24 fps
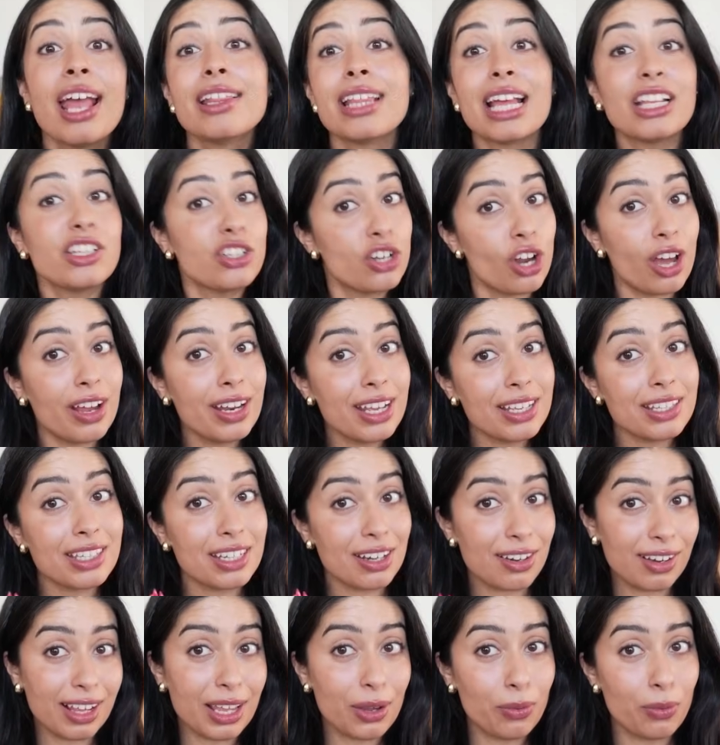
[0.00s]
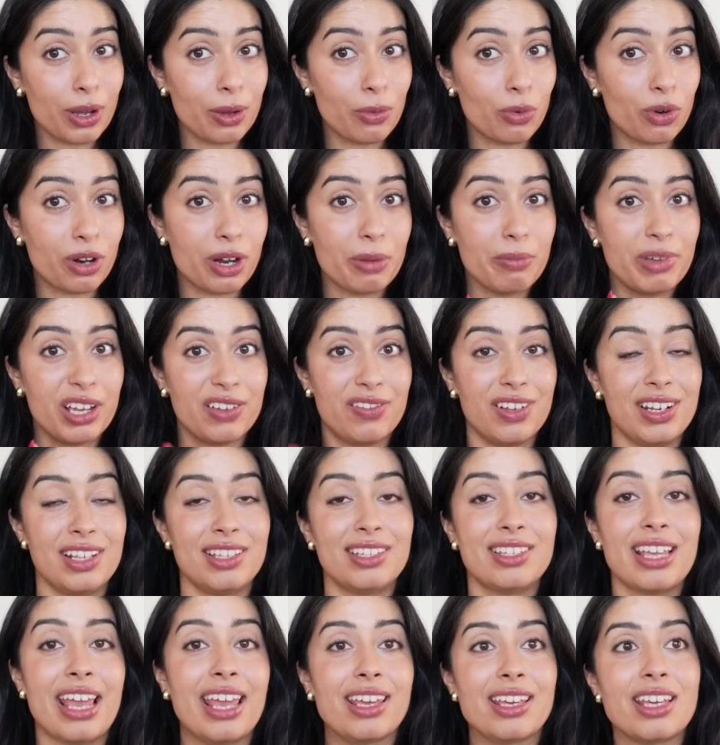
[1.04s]
That's not necessarily what Warren Buffett
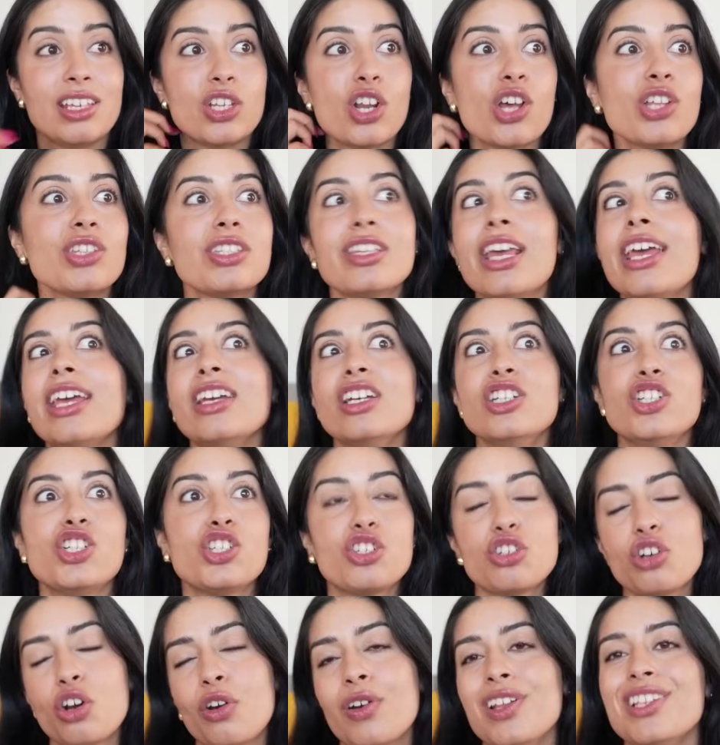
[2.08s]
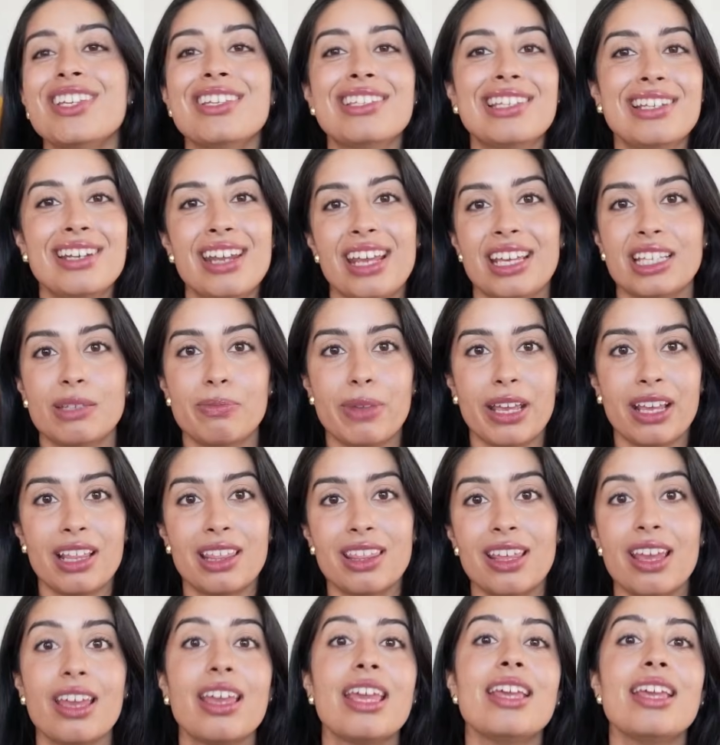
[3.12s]
is saying. He's not saying insurance is the next big thing.